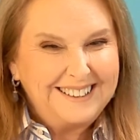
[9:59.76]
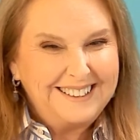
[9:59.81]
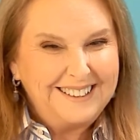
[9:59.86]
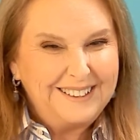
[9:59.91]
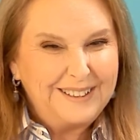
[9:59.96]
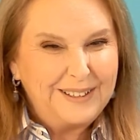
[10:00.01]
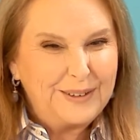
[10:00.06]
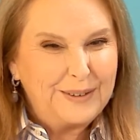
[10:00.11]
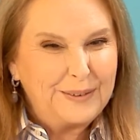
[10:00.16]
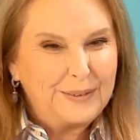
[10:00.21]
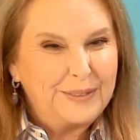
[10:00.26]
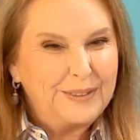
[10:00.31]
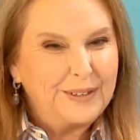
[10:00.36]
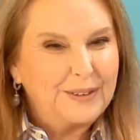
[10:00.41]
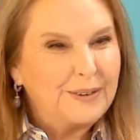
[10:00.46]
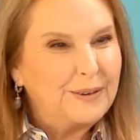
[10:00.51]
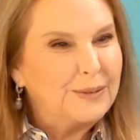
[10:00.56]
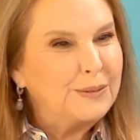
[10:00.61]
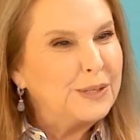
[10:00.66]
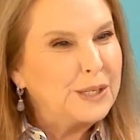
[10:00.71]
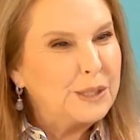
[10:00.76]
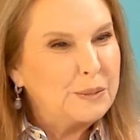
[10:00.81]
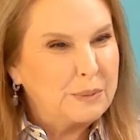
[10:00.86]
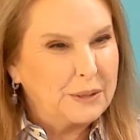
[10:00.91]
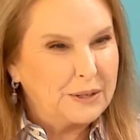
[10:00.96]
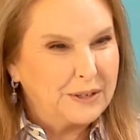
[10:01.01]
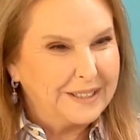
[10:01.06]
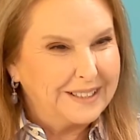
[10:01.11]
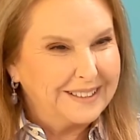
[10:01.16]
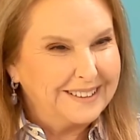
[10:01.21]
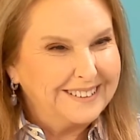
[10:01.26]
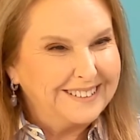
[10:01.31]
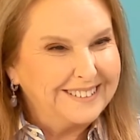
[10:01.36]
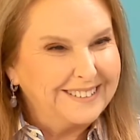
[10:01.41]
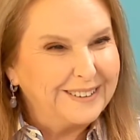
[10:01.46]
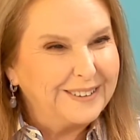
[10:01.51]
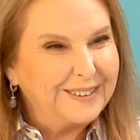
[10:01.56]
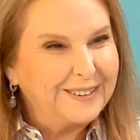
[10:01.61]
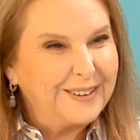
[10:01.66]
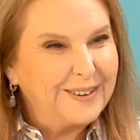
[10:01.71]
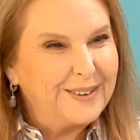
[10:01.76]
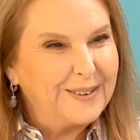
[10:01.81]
their own spirit, their